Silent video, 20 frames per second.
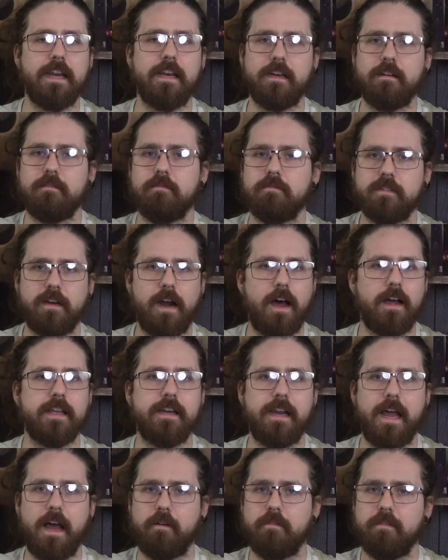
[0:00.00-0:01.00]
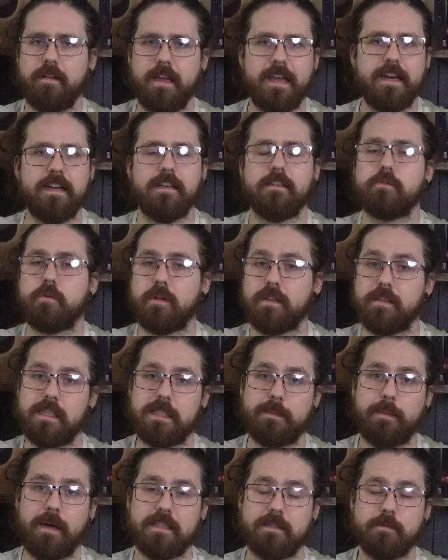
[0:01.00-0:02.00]
to get in, knock it down, hit it as
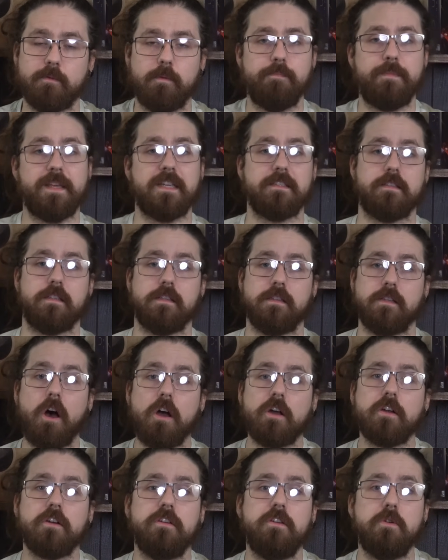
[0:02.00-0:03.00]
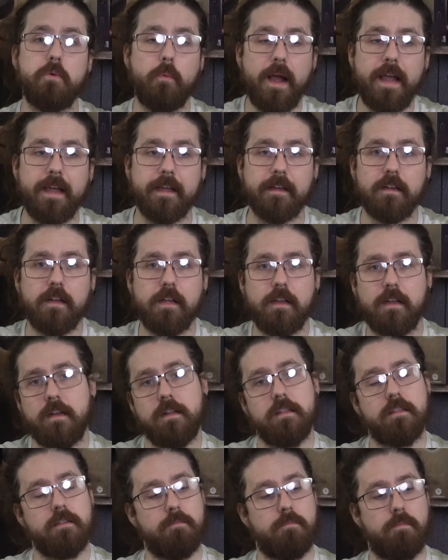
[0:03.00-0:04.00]
quickly as possible. Because the longer you wait,
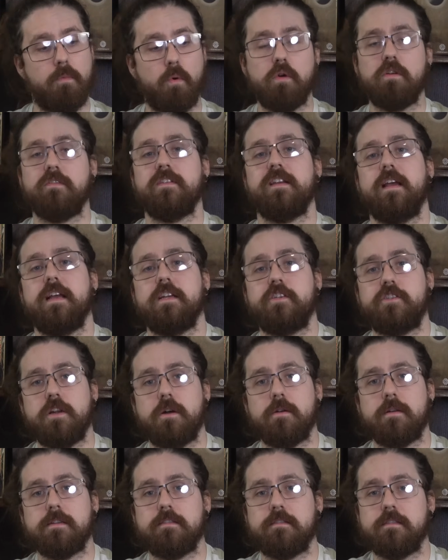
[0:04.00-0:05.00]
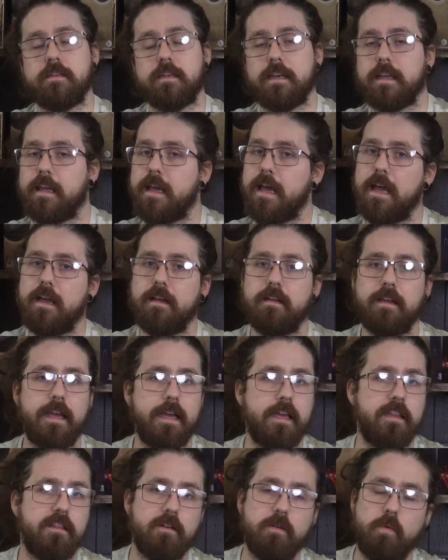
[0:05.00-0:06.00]
the more of an age tokens you're gonna get,
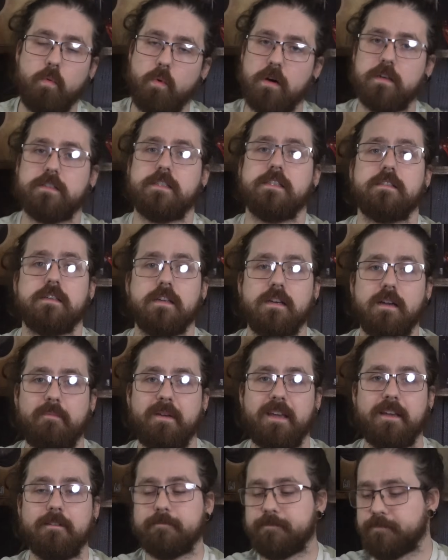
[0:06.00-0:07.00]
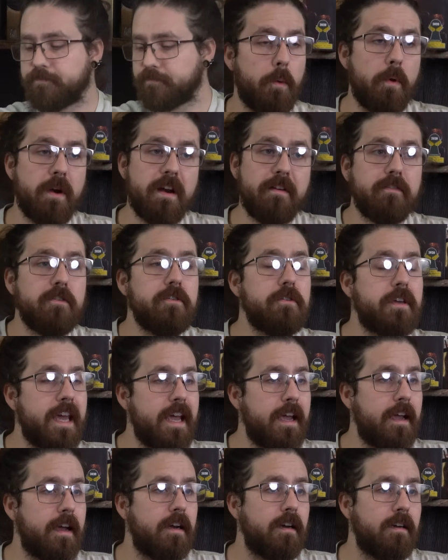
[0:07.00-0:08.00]
and the worse it's gonna be. So whenever you
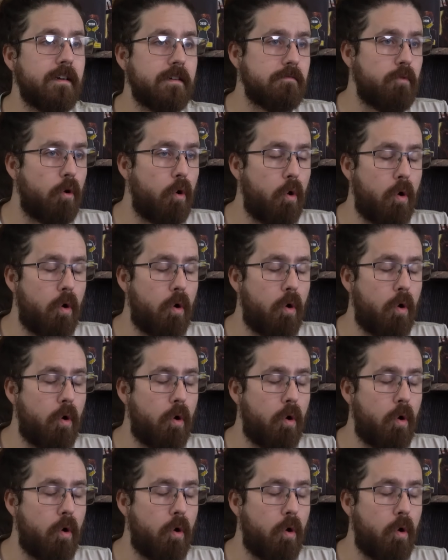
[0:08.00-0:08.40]
can,